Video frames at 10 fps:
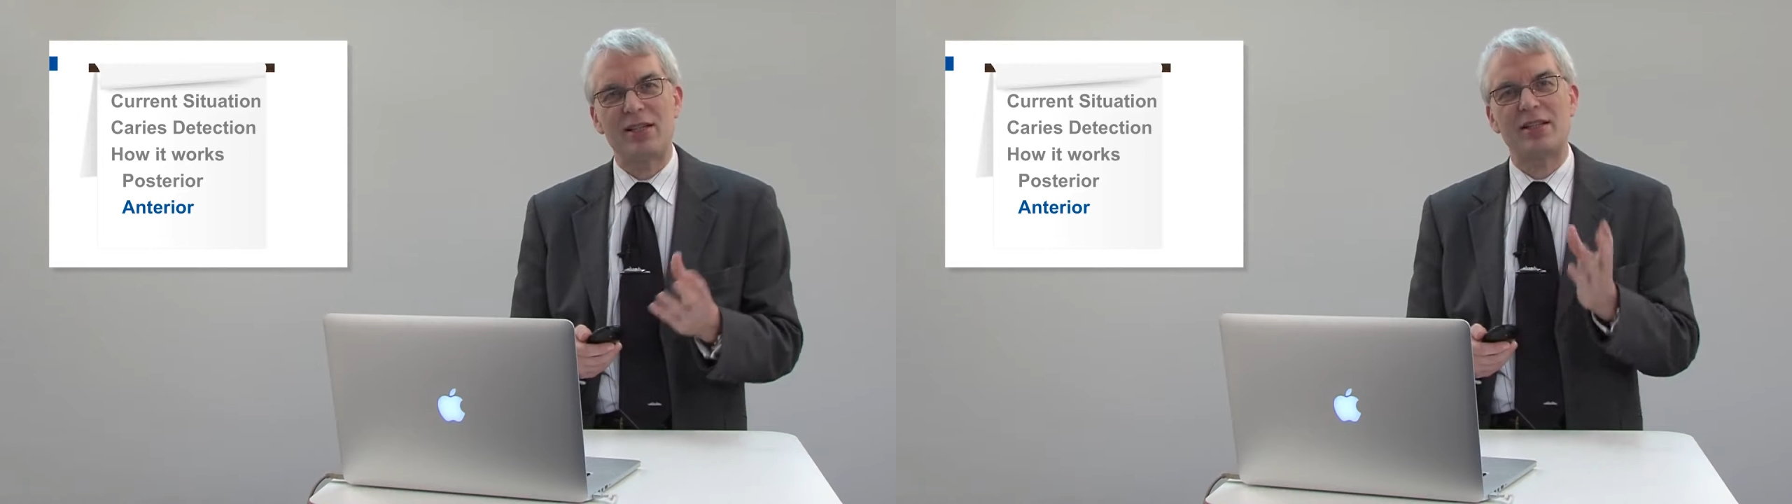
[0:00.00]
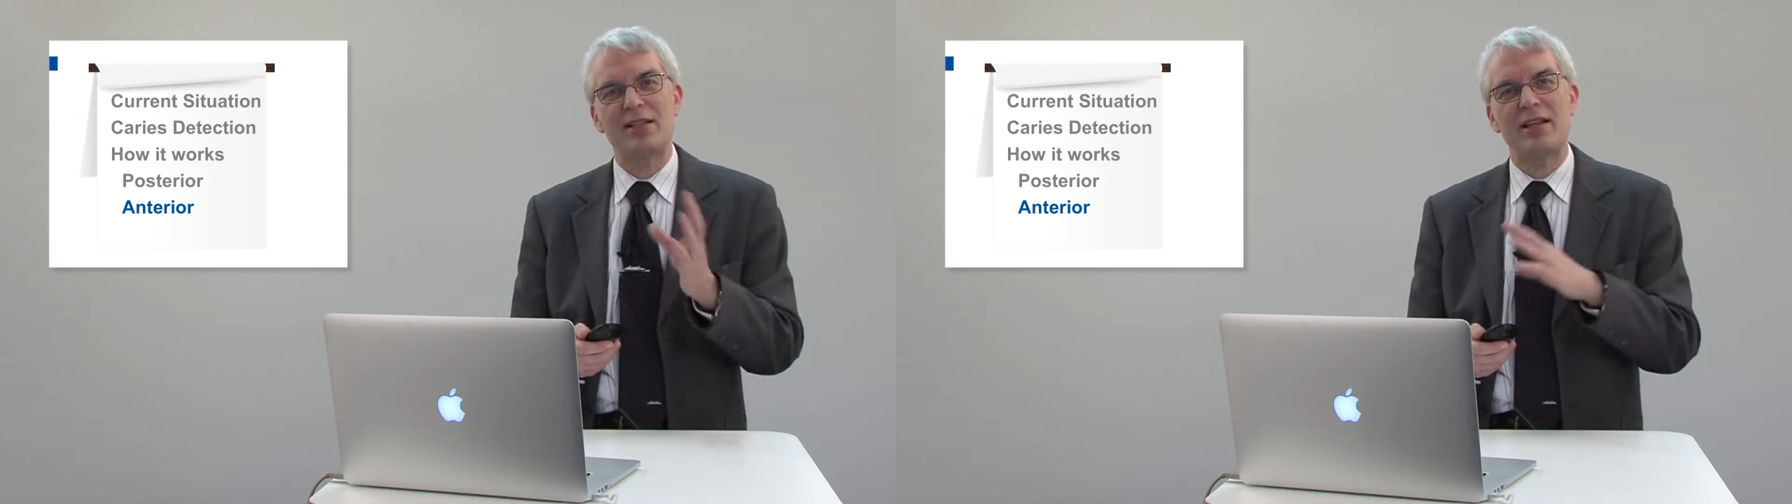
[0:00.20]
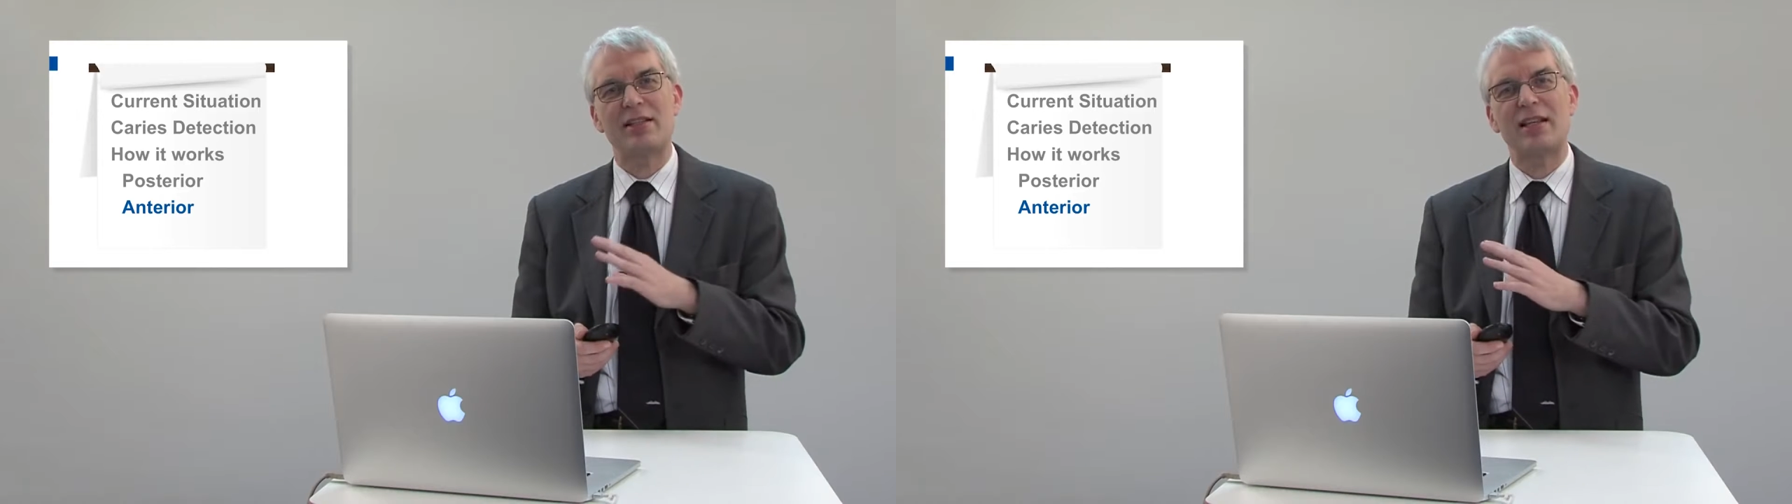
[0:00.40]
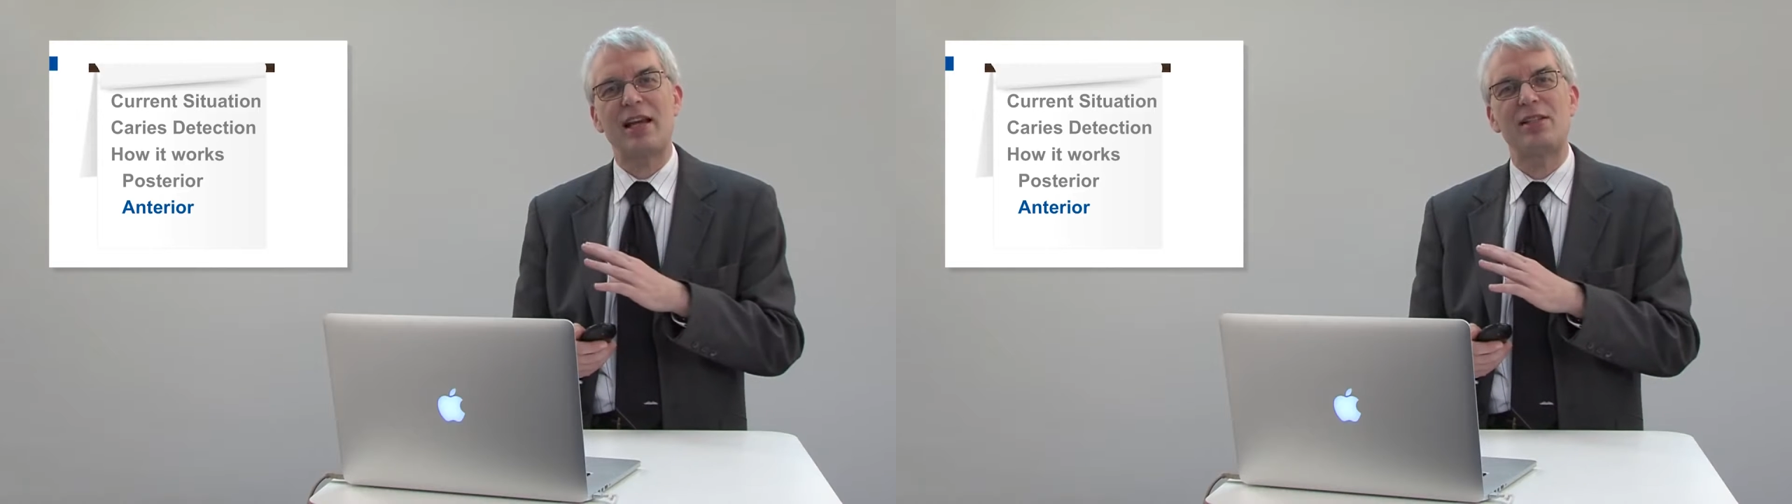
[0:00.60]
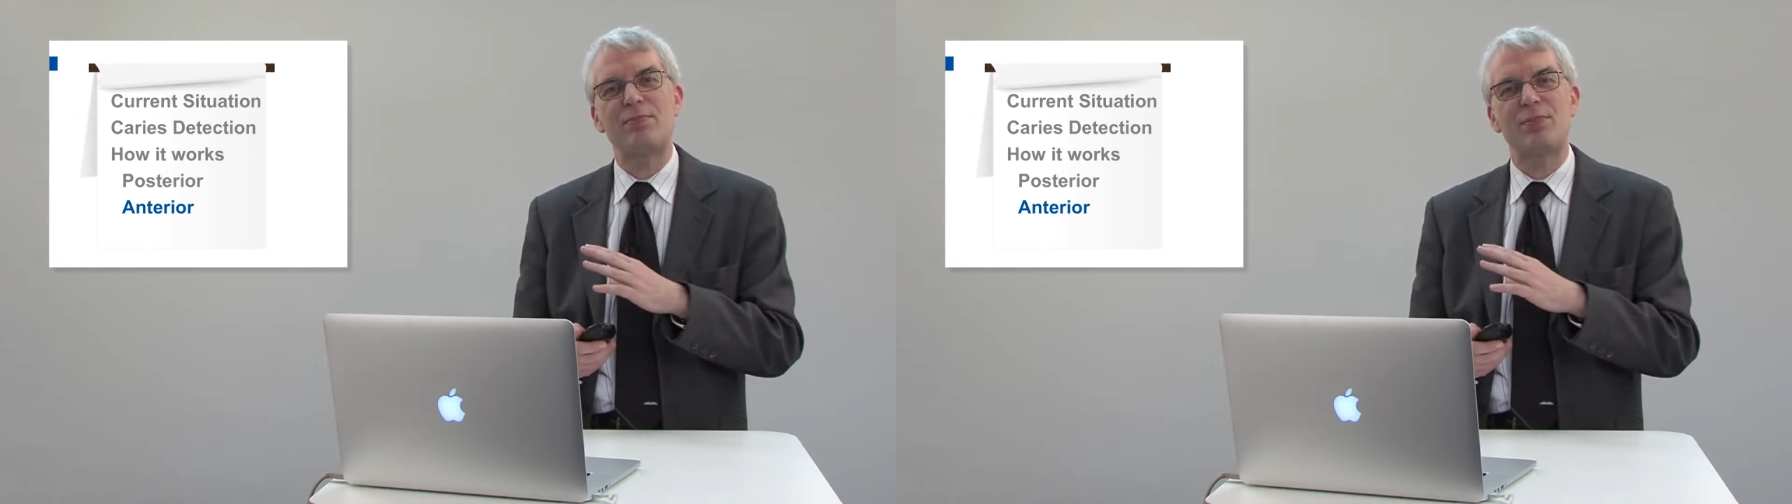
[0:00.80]
is a nice
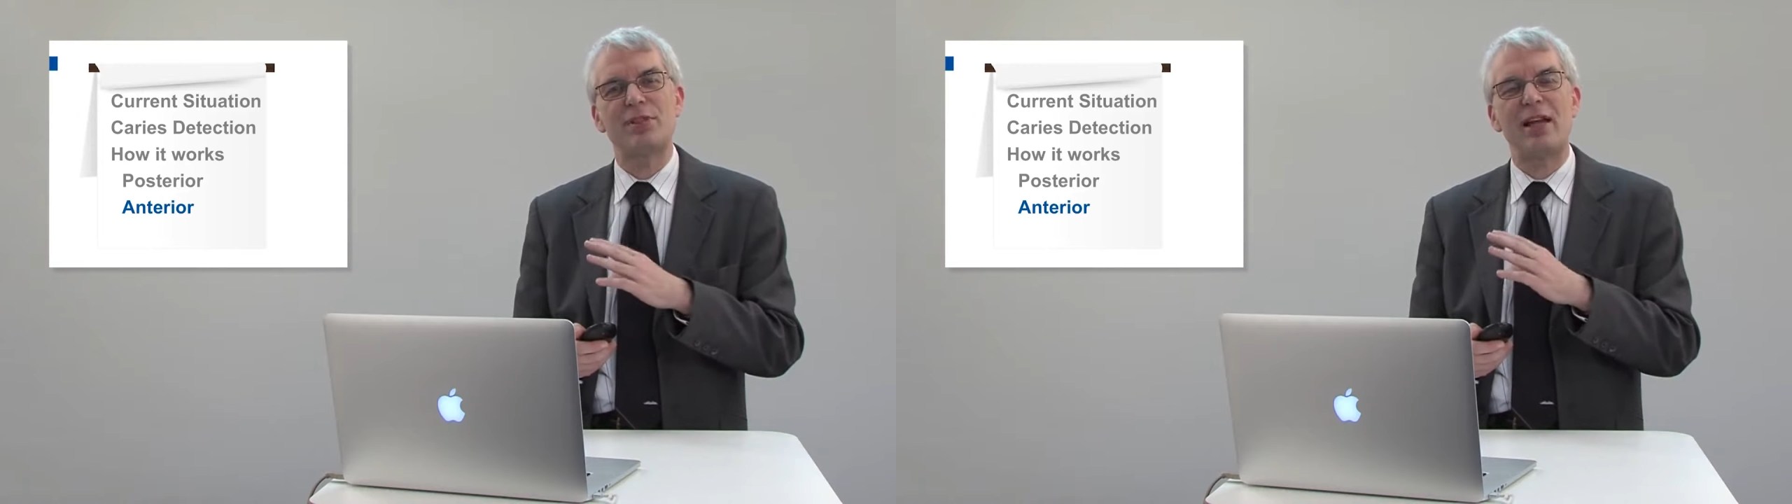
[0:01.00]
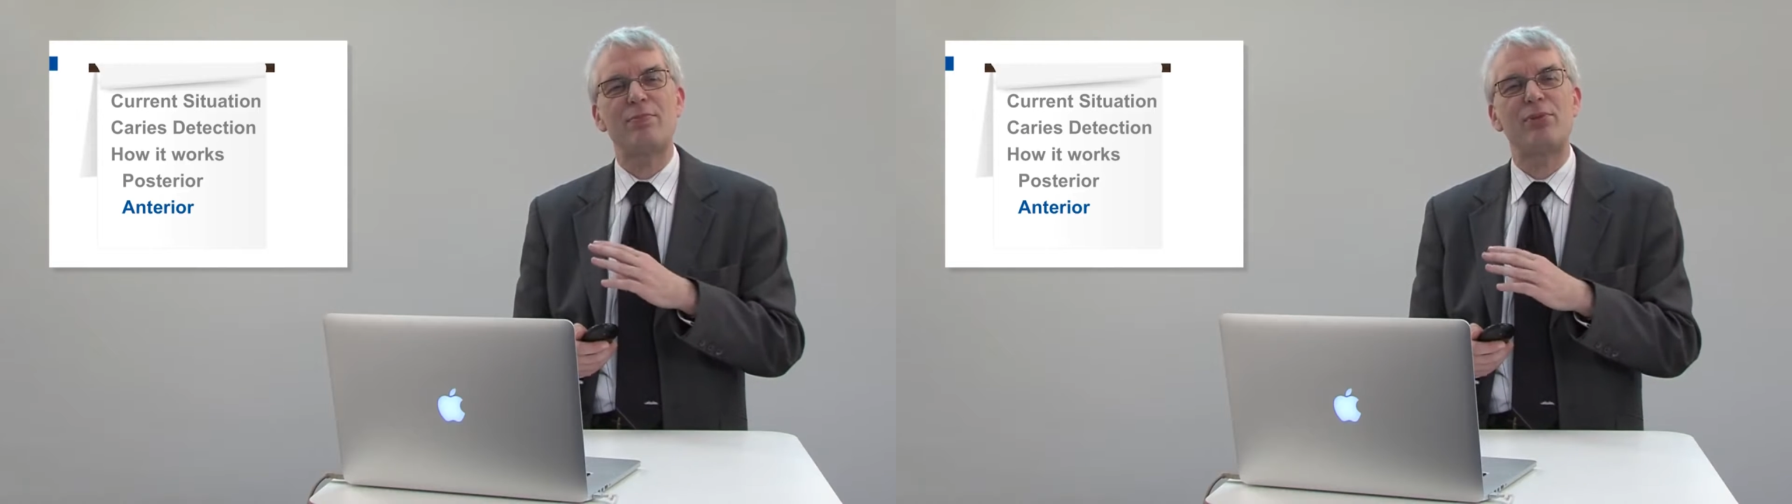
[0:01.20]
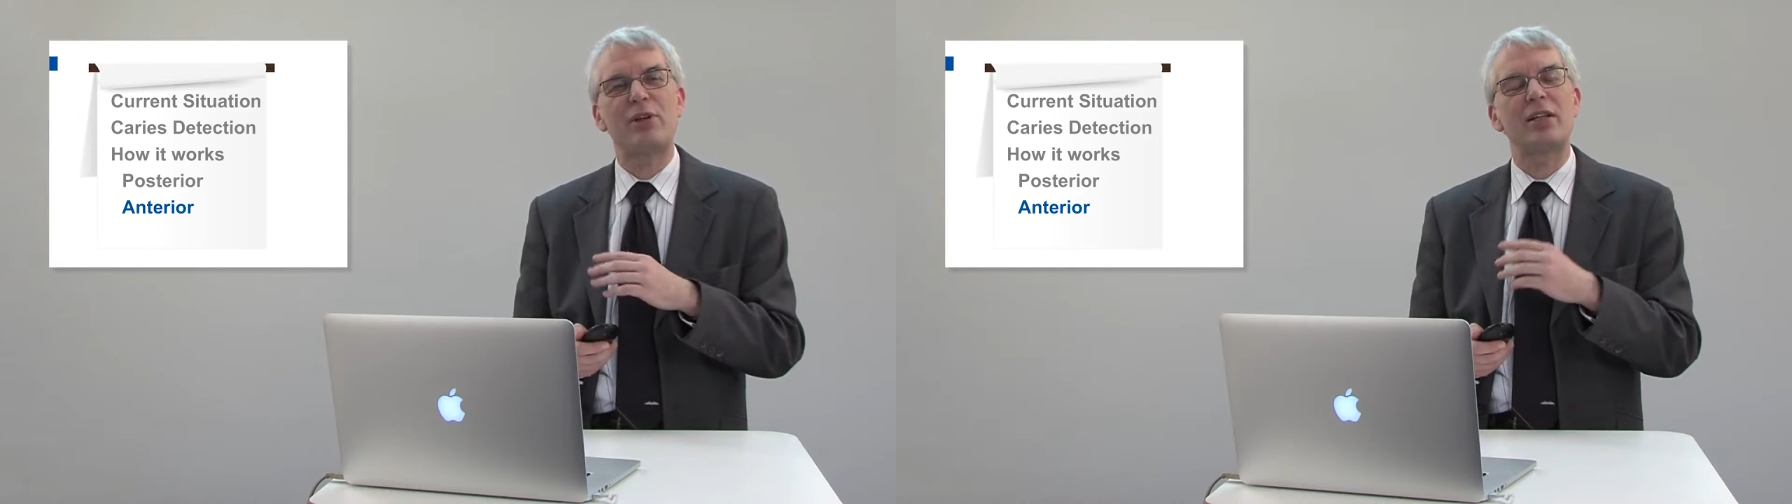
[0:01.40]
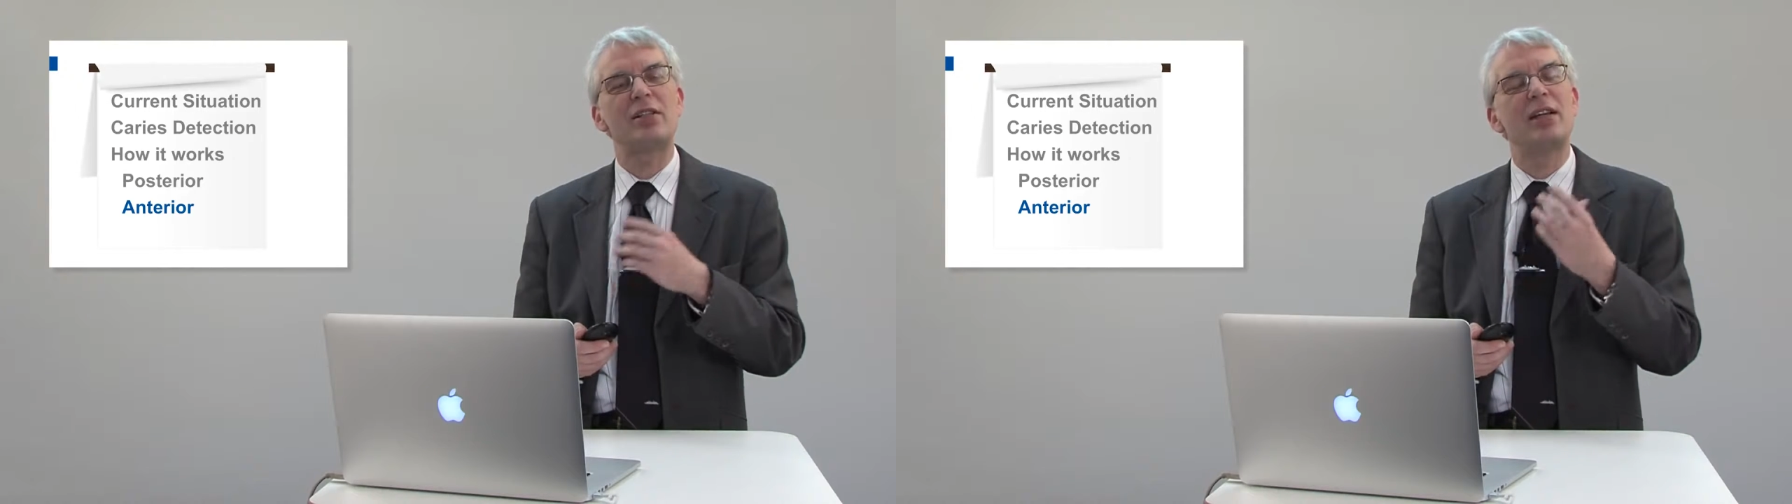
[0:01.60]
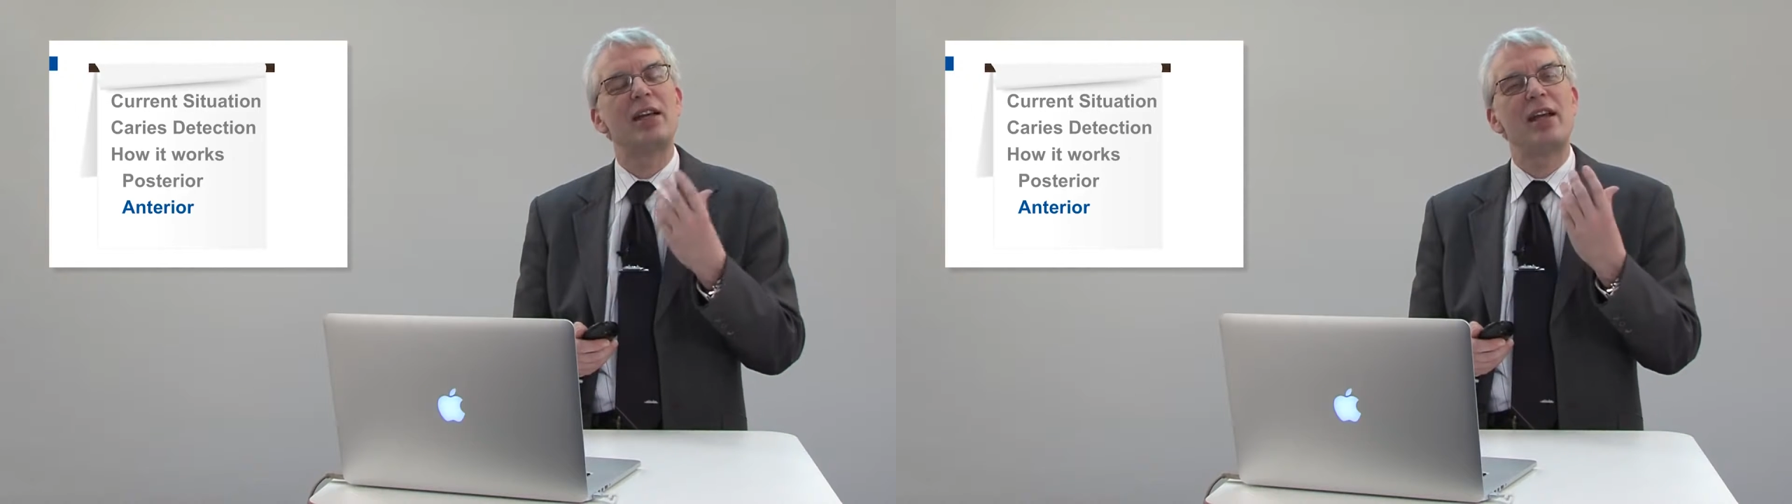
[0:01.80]
side product